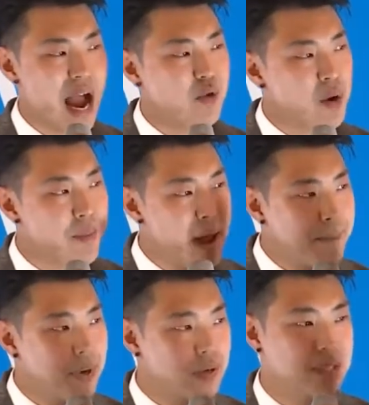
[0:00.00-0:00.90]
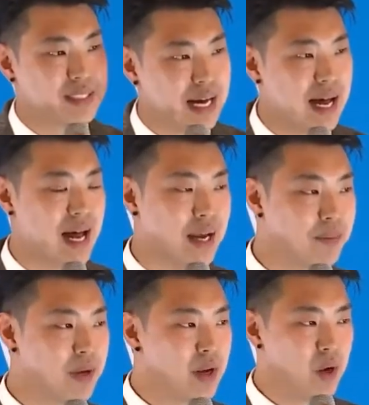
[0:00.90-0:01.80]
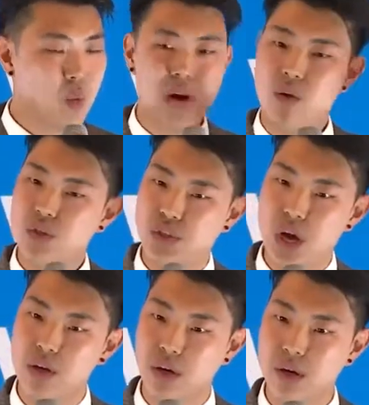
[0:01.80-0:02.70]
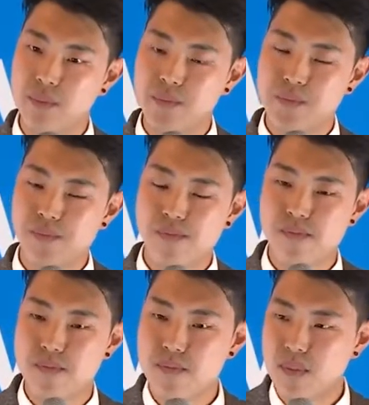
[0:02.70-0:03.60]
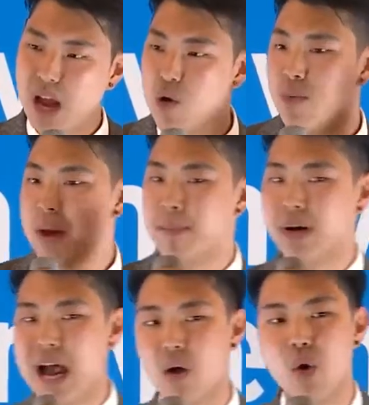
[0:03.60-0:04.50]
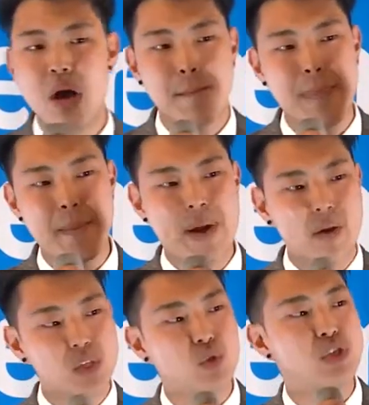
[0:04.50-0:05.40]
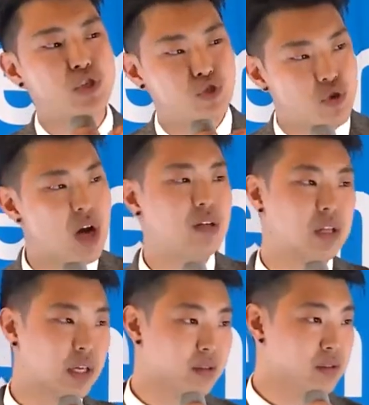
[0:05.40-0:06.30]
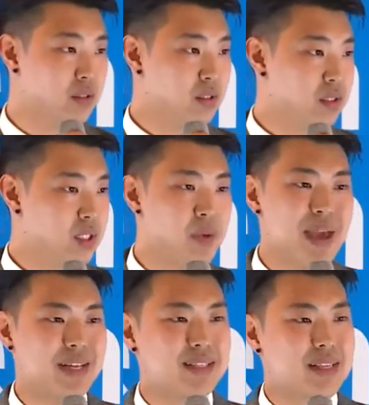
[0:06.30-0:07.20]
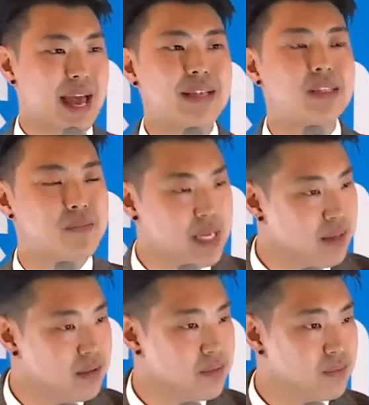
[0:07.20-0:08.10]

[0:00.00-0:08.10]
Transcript: I remembered the time when I was younger. I remembered how my parents were struggling to make ends meet.